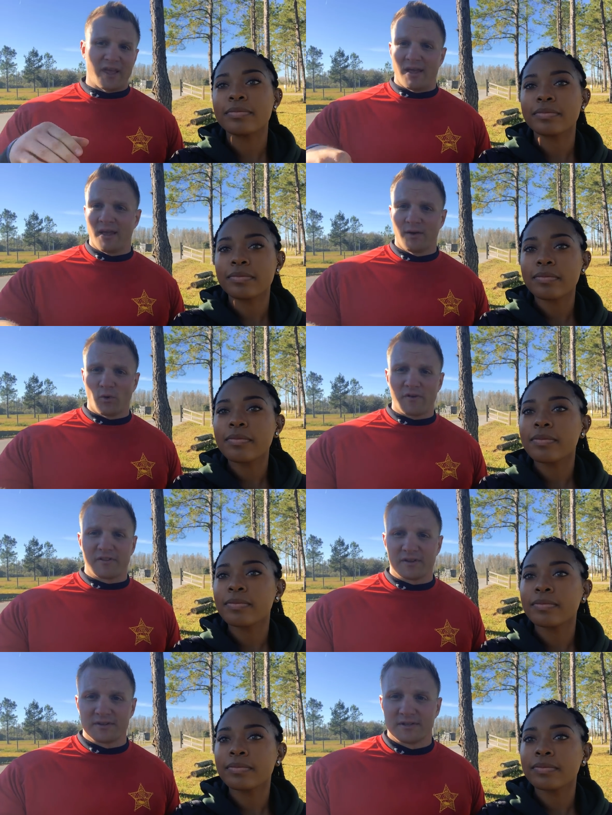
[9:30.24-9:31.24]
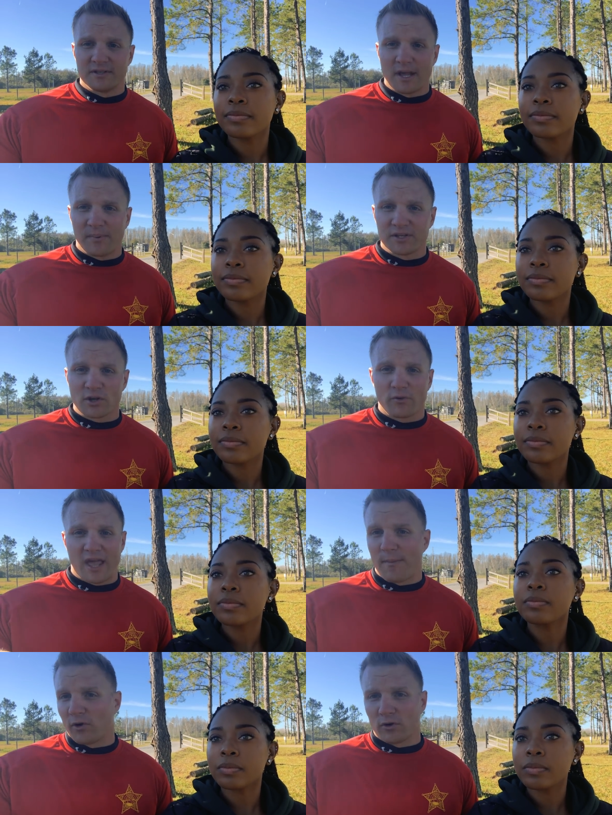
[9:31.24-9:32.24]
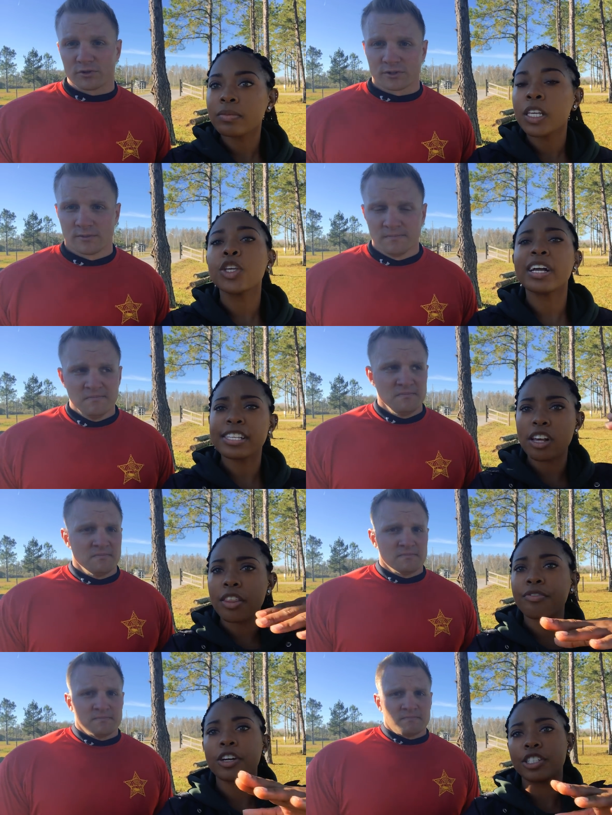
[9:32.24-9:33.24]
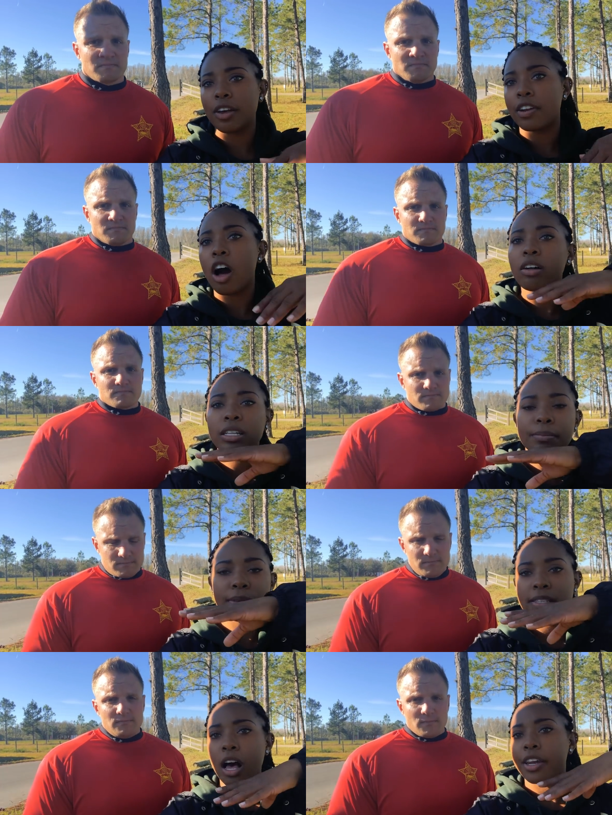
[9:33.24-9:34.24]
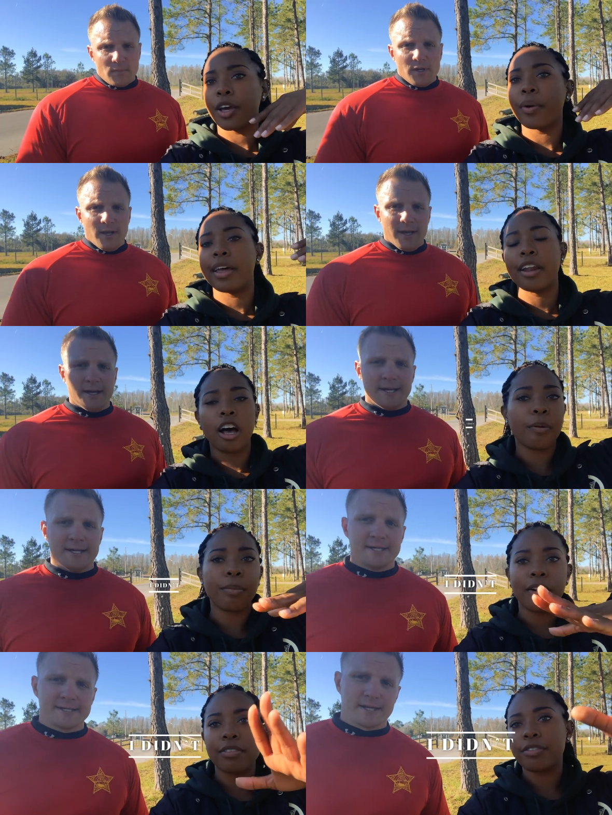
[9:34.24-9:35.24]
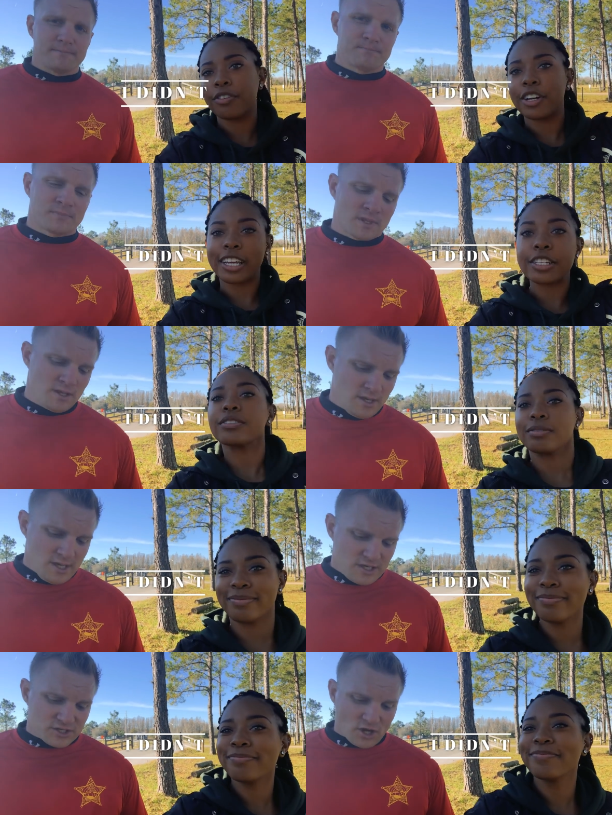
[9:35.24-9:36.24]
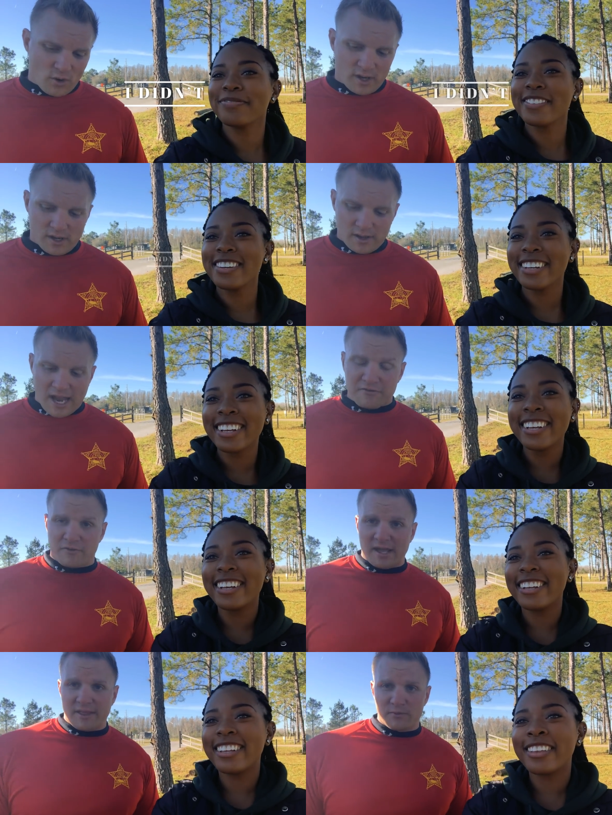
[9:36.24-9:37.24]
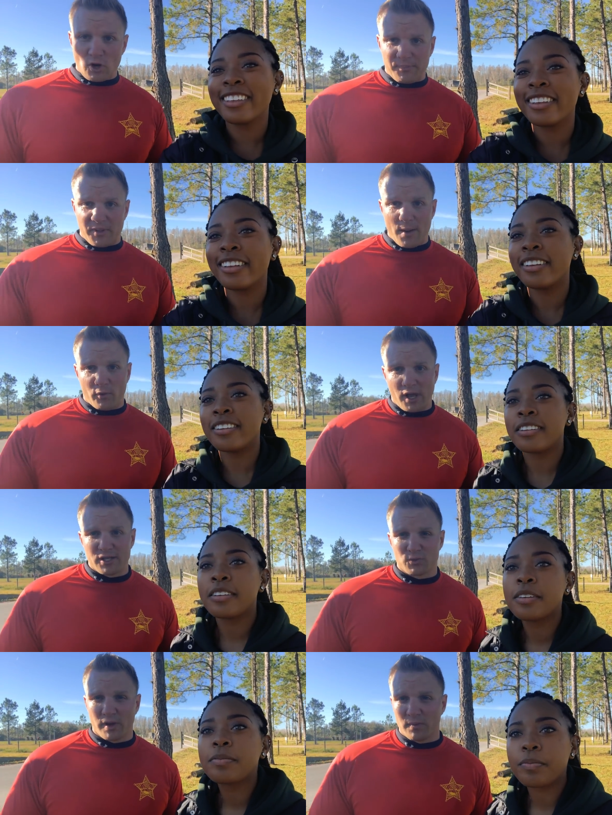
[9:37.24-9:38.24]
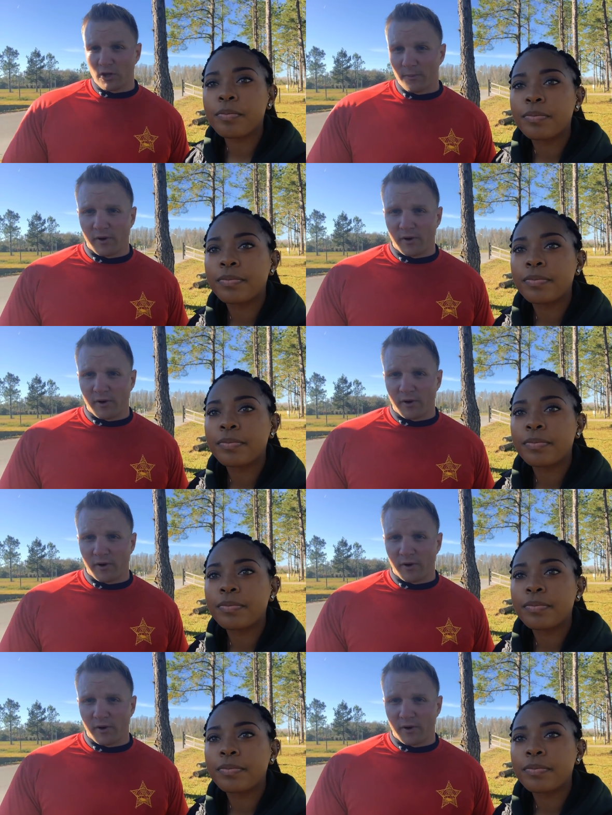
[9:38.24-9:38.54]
Speaker 1: mm-hmm. they wherever the deputies go, the ammo goes.
Speaker 2: You guys saw the footage of it. I'll clip this audio in above the yep. footage. Mm-hmm.
Speaker 1: so uh, after that, they've dropped the ammo cans. We give them a little